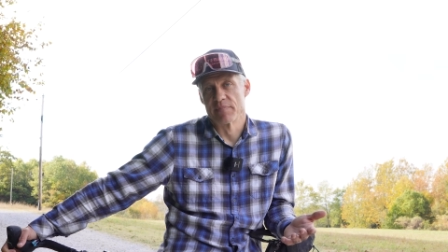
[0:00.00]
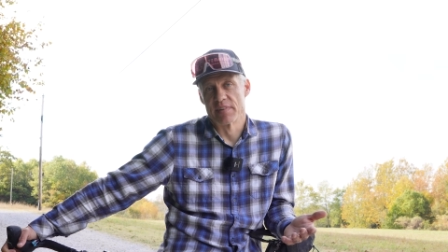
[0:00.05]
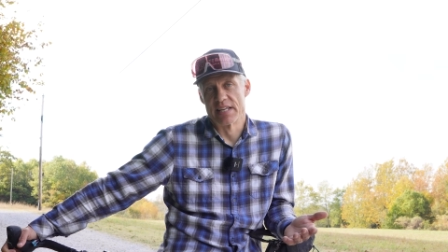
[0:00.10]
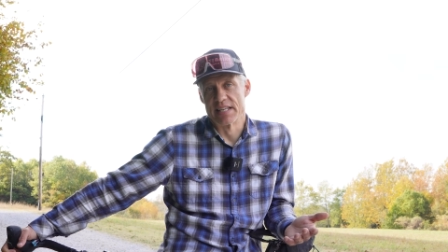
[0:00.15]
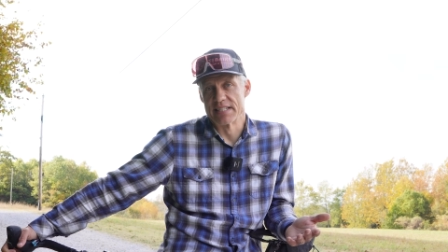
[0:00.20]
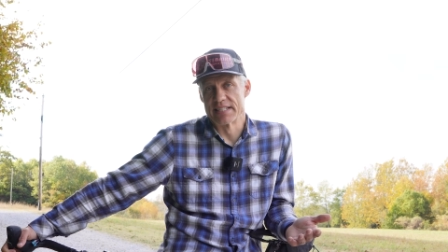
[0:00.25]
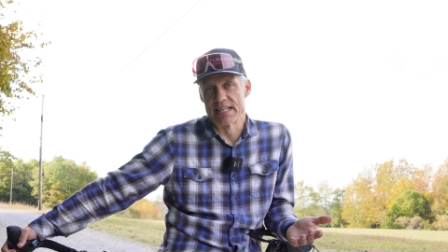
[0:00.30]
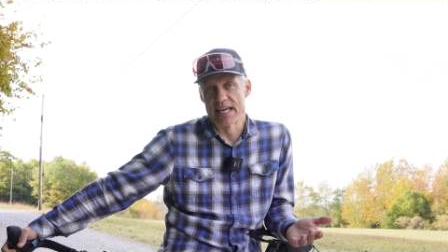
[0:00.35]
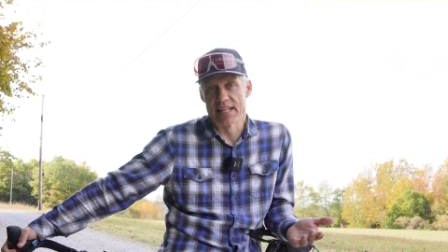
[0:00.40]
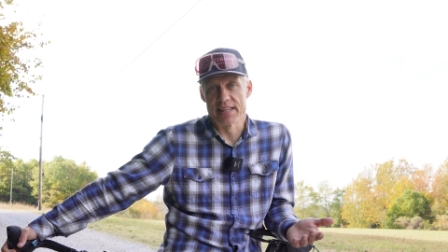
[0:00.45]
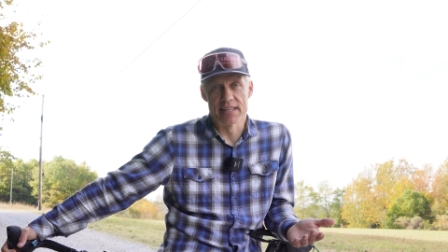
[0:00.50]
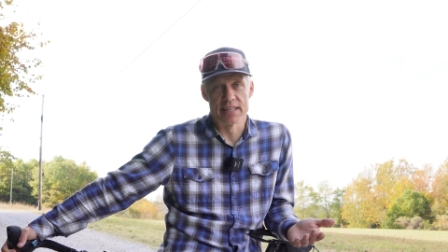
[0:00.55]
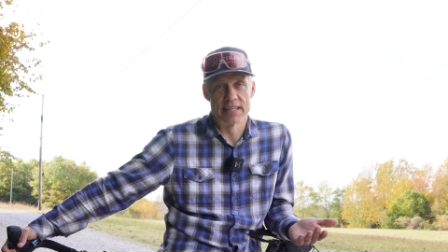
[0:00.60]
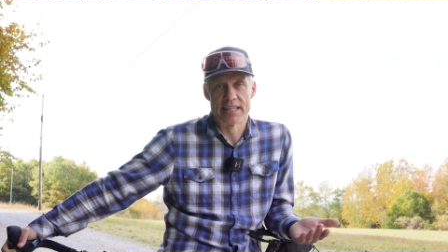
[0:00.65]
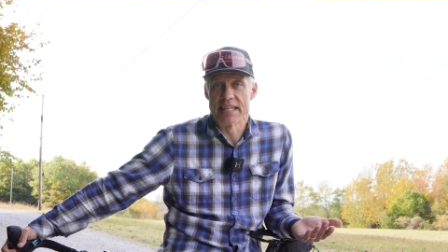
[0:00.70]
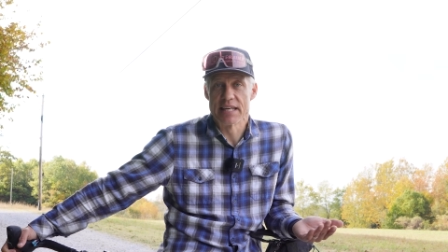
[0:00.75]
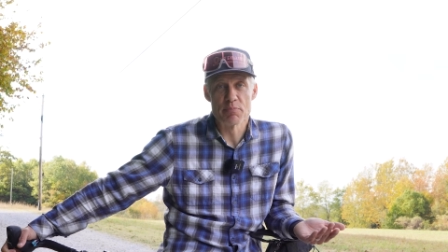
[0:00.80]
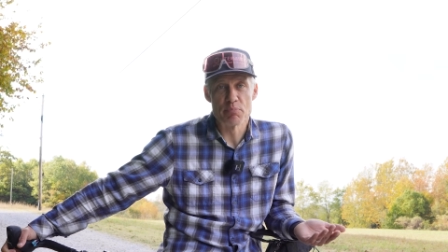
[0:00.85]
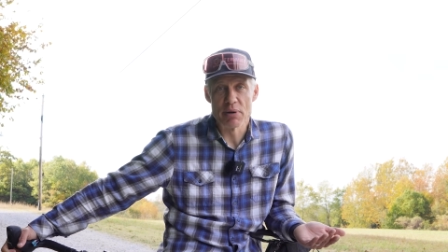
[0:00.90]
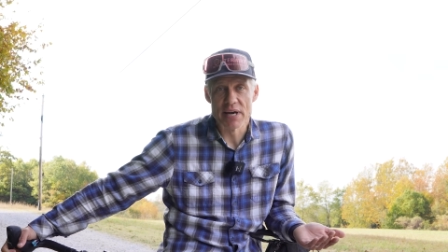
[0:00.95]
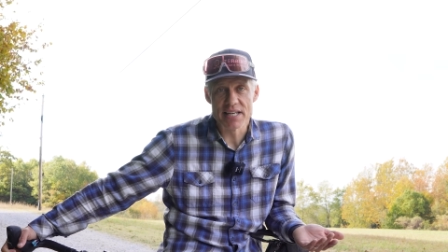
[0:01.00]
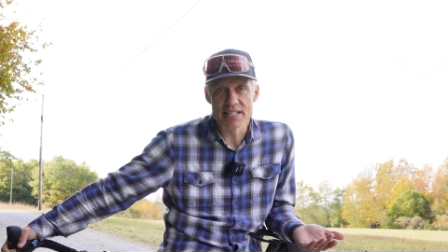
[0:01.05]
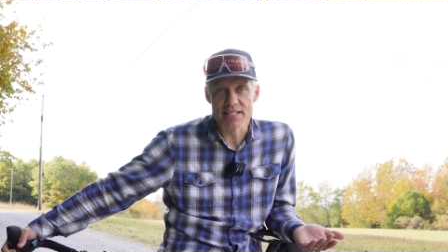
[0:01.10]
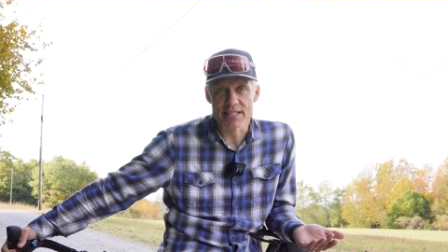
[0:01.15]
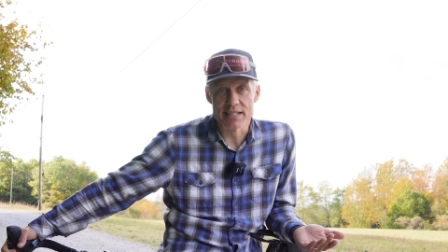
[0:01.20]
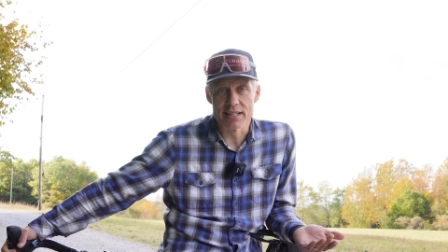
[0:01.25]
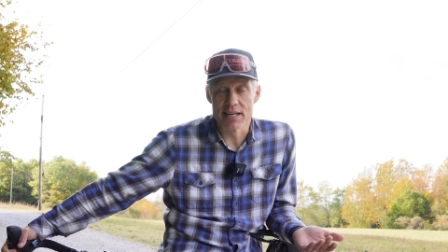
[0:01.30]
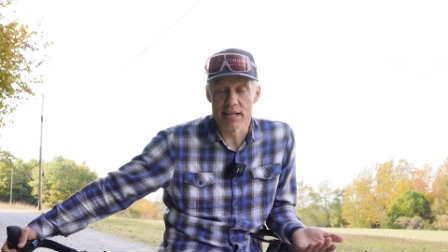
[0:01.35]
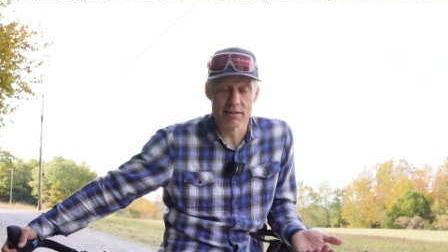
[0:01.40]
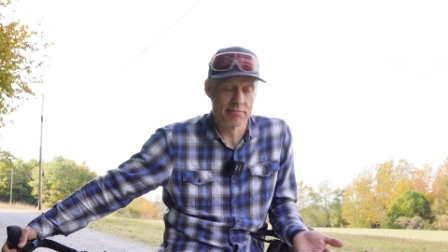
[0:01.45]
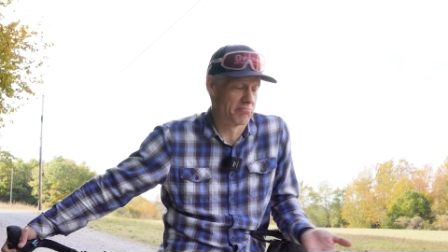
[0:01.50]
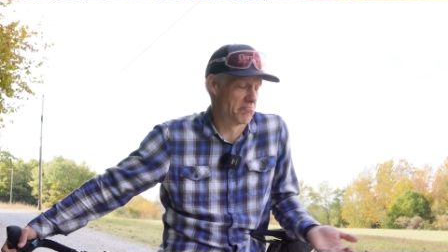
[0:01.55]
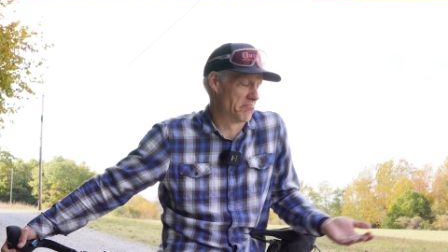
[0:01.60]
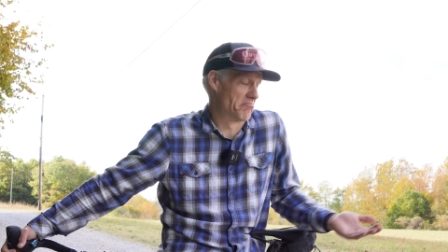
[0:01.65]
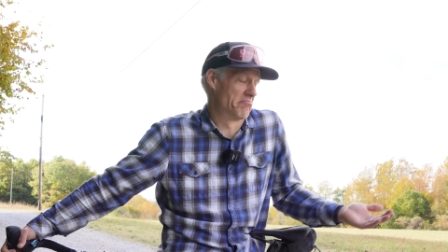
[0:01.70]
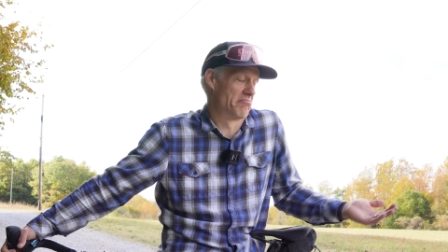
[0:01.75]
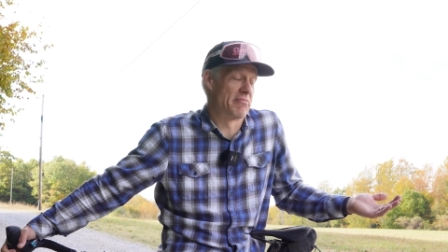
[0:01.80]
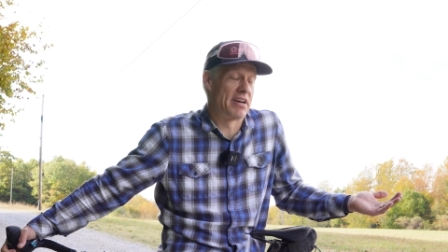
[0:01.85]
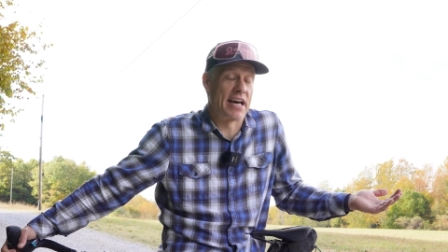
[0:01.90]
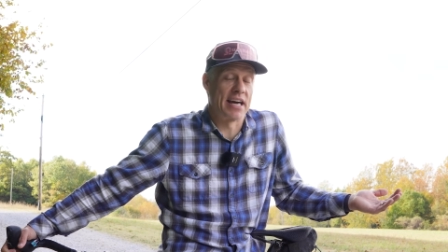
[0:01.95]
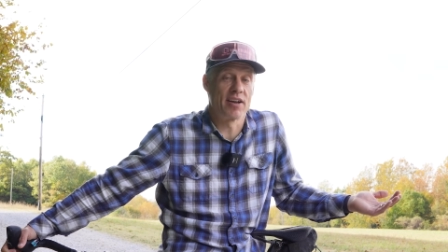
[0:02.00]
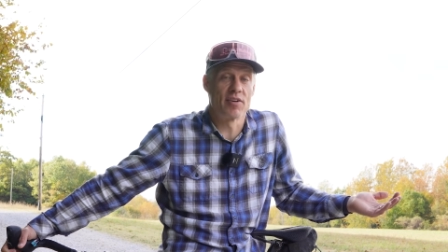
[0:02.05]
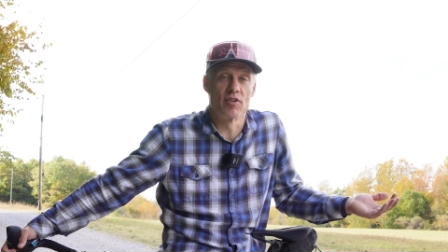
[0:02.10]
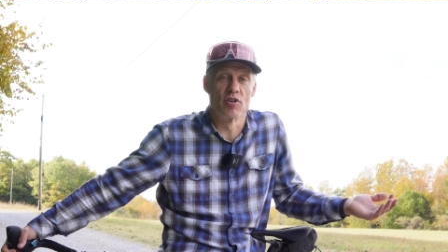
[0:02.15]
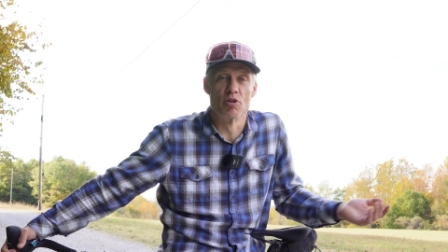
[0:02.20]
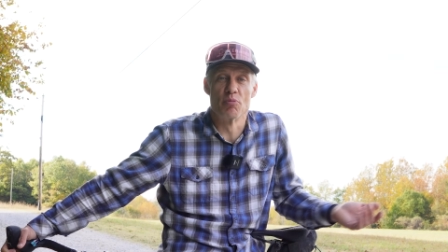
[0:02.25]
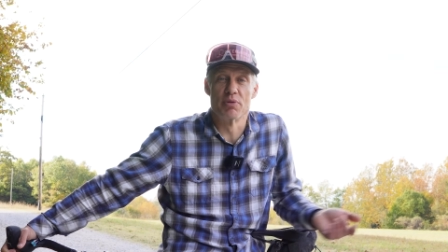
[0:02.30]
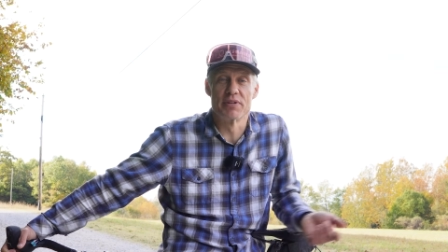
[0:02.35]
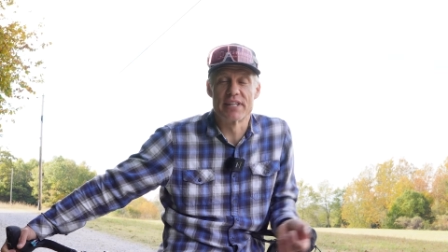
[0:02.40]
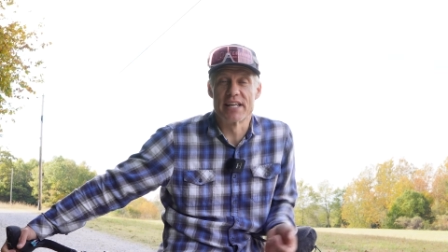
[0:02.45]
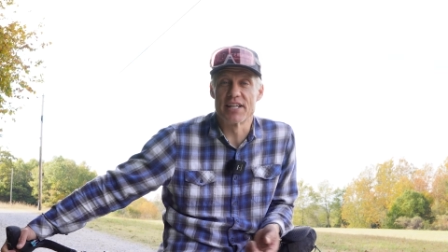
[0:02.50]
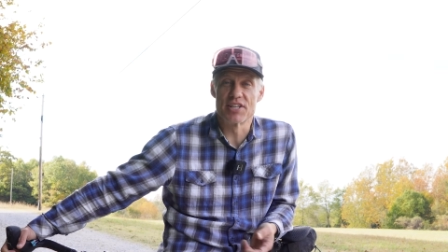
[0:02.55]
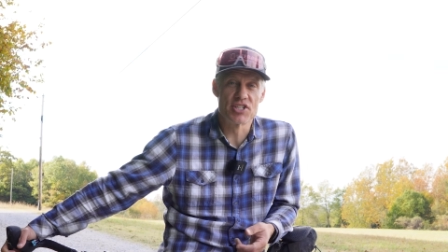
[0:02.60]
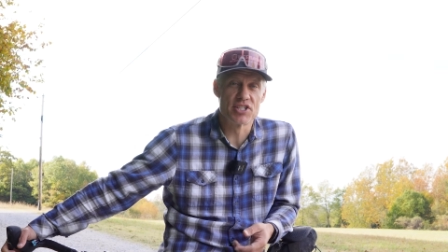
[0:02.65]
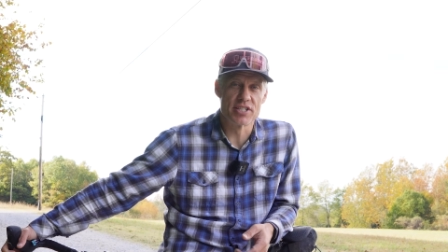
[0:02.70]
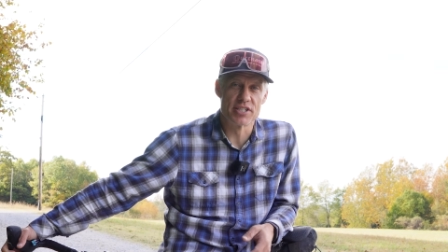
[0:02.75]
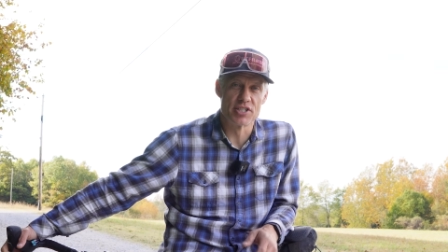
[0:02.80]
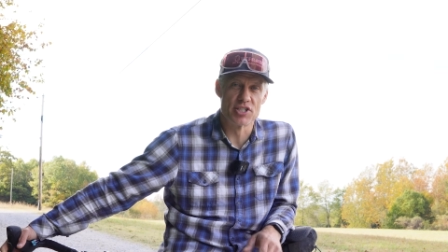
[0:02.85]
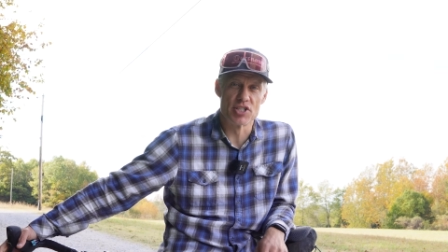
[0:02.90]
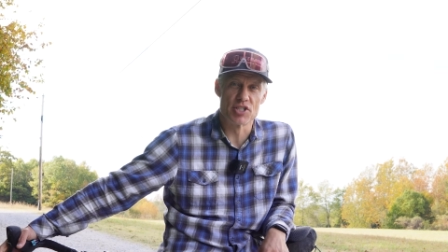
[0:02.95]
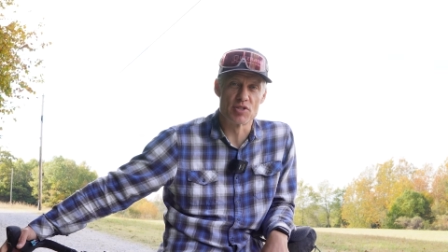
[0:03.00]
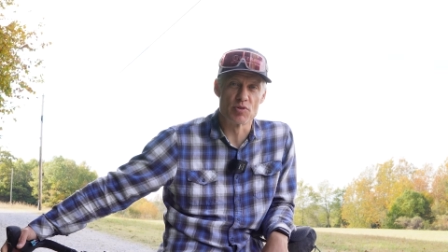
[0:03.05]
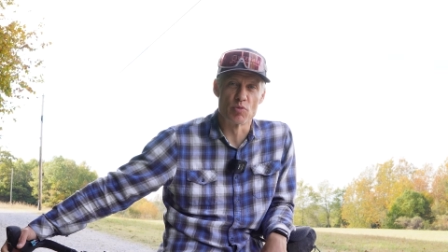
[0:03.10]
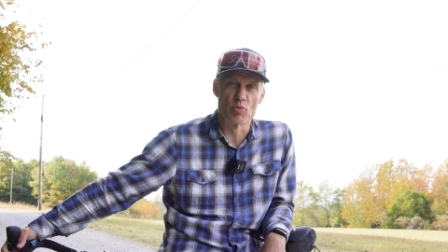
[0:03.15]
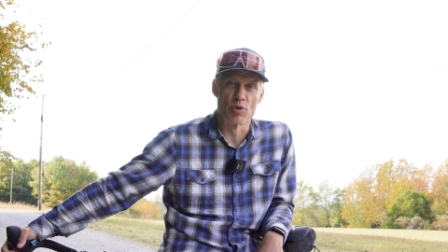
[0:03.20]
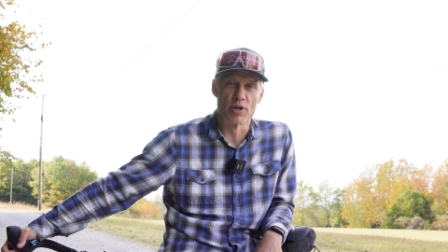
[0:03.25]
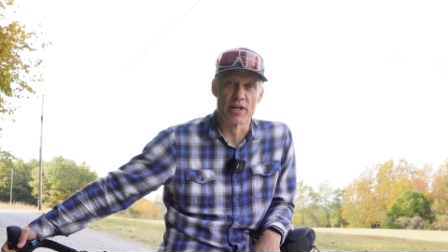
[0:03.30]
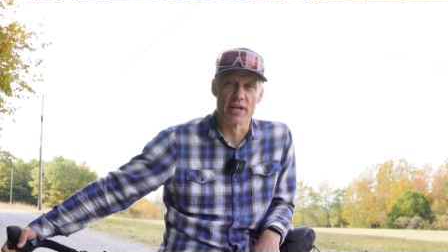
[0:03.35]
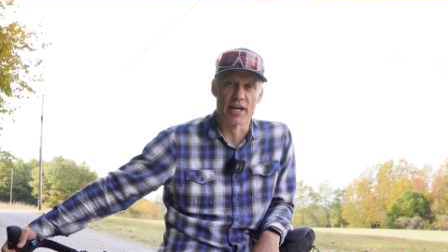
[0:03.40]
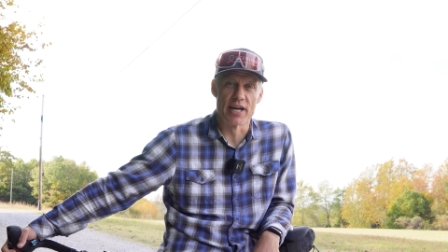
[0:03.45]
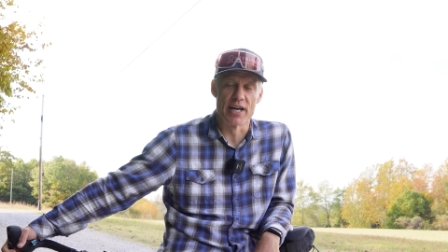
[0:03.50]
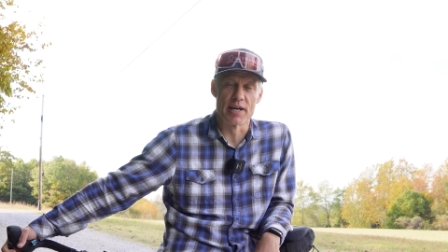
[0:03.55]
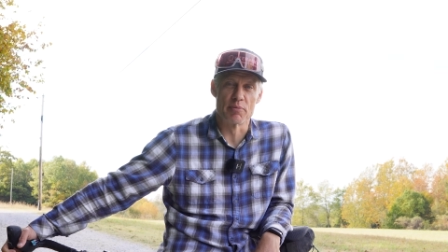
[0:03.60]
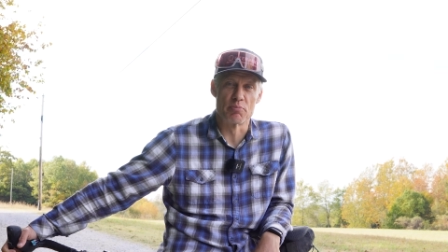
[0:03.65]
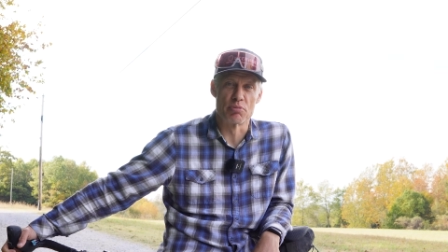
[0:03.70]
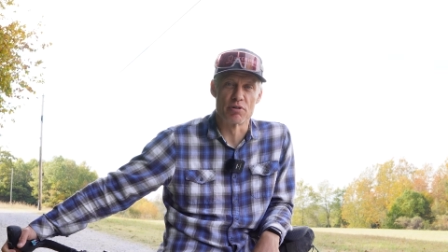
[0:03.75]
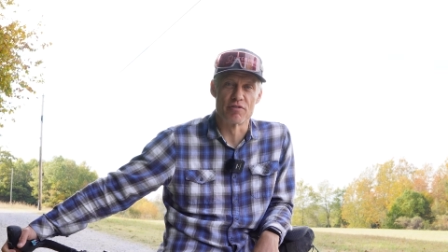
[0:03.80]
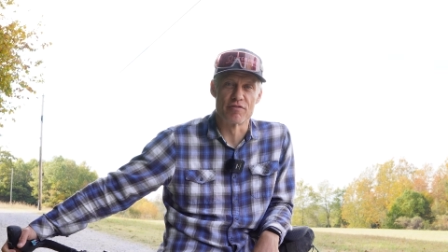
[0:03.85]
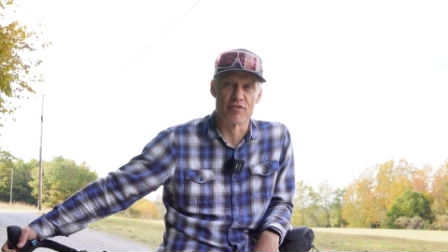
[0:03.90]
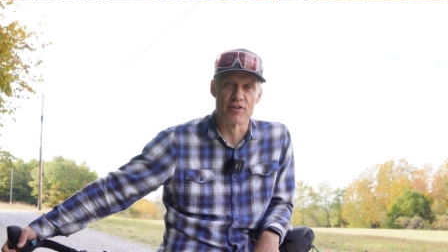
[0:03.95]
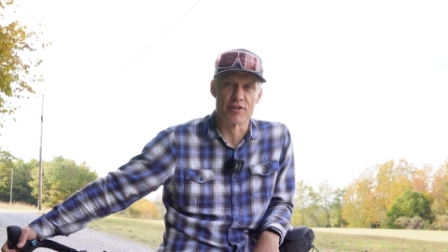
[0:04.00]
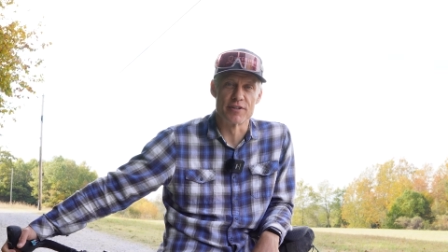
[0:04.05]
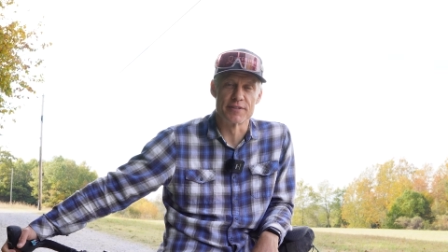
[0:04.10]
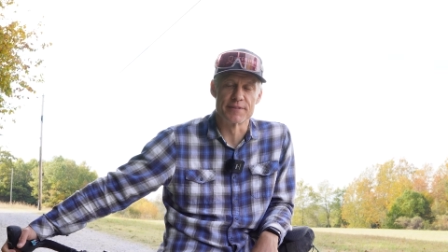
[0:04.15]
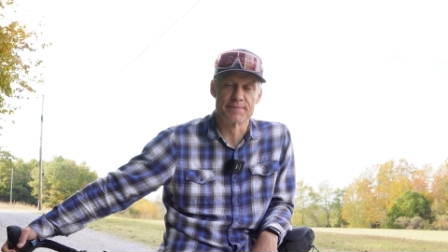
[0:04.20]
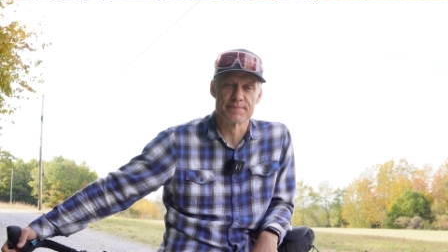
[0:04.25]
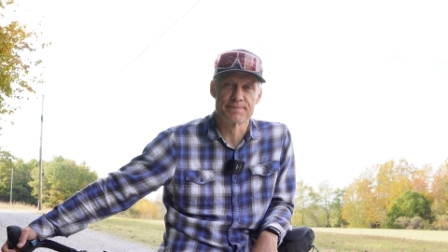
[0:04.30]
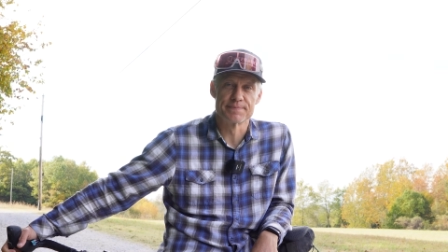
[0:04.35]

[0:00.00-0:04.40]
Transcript: Is that the best thing? I don't know, but that's just what I prefer.